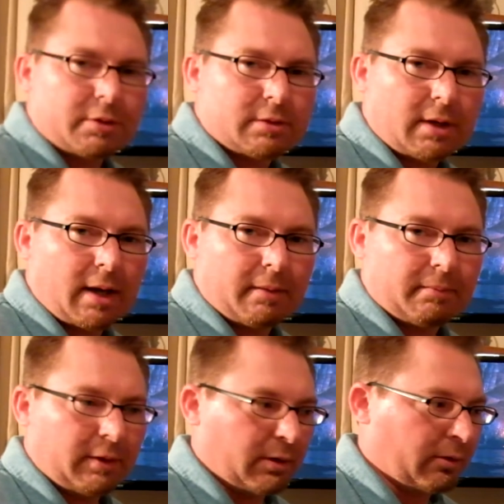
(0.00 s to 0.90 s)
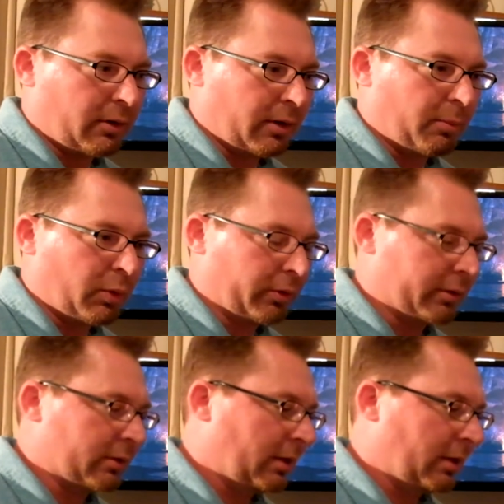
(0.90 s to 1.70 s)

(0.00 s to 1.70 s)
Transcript: that are important.